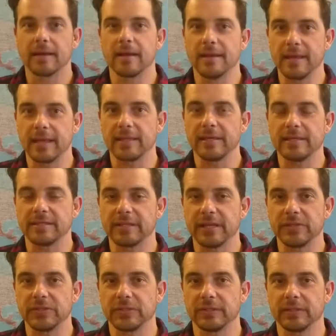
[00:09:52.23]
Another
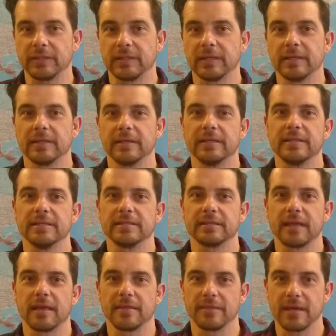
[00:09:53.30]
essential is
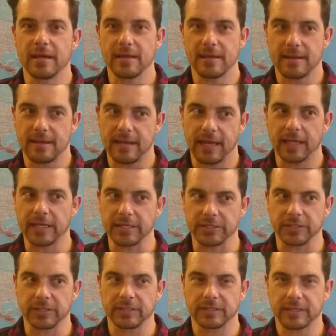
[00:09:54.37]
the
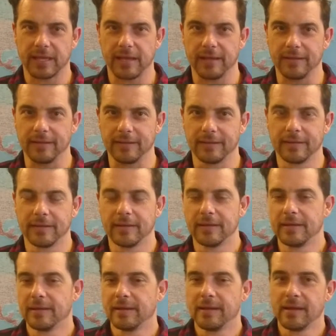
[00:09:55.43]
luggage scale.
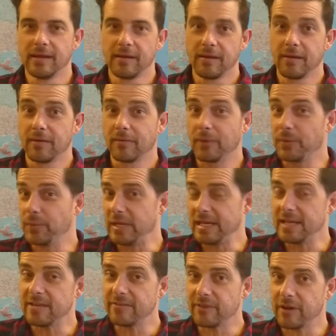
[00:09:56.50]
When we
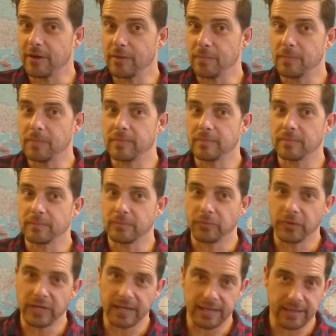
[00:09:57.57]
leave home,
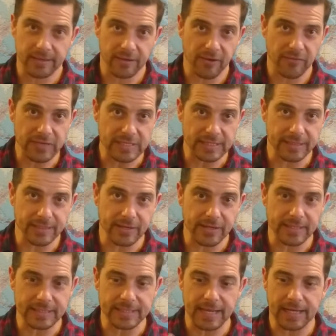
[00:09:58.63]
We obviously know
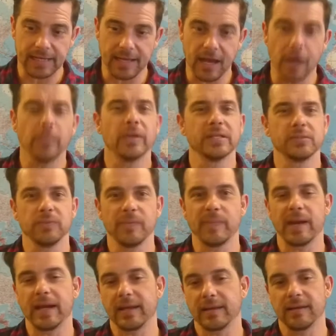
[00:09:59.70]
exactly how much we
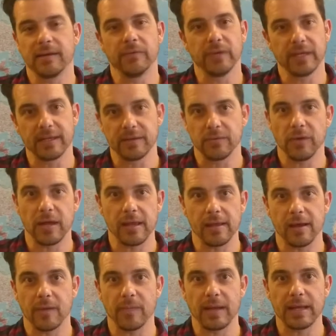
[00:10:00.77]
pack and we can weigh
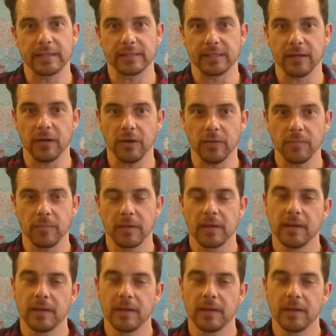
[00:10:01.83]
our bags at home.